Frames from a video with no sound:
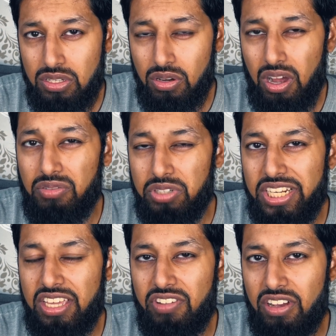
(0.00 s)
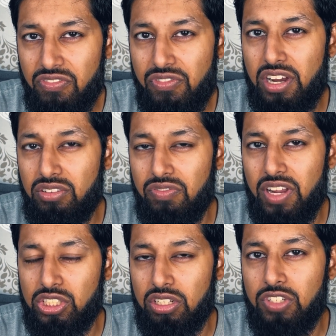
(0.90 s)
you're not really giving a fair
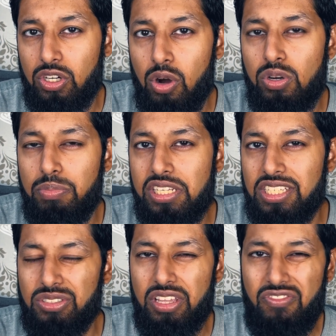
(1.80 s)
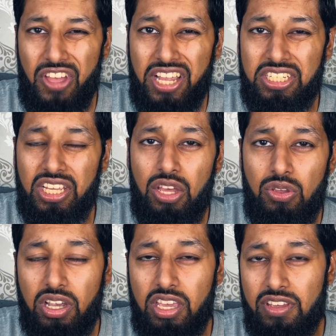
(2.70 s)
reflection of your own abilities. In fact,
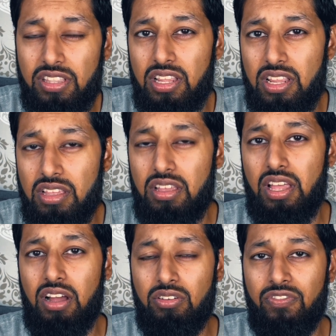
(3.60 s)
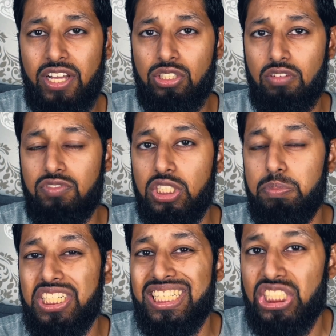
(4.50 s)
you are giving a reflection of
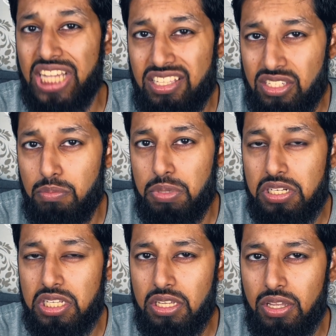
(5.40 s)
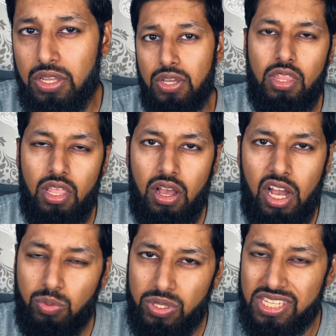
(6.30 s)
GPT chat's ability.
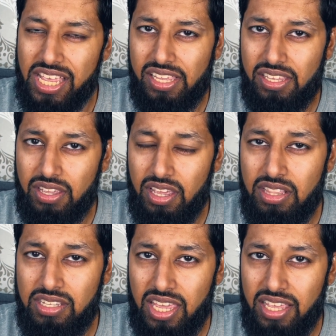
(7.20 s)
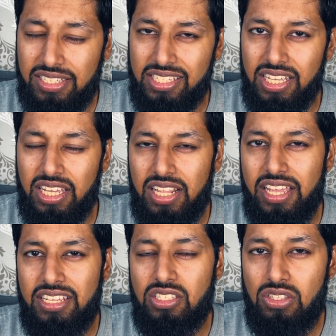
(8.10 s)
I would say in this case that
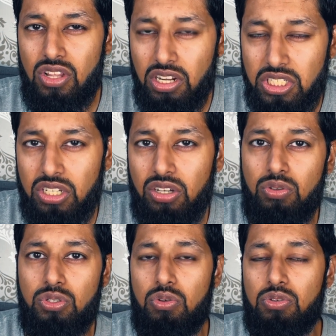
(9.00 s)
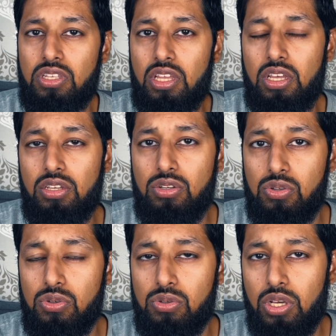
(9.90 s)
it is not a good use
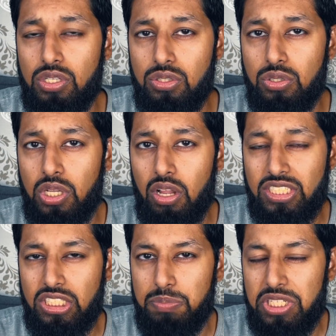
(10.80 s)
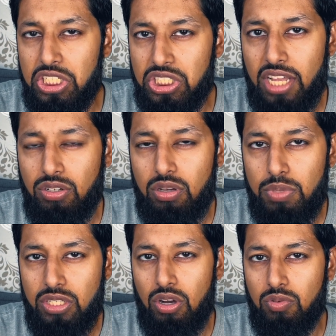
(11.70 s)
to utilize GPT chat to
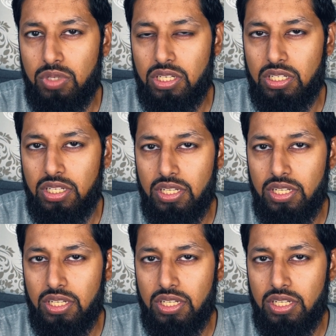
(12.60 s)
complete your homework,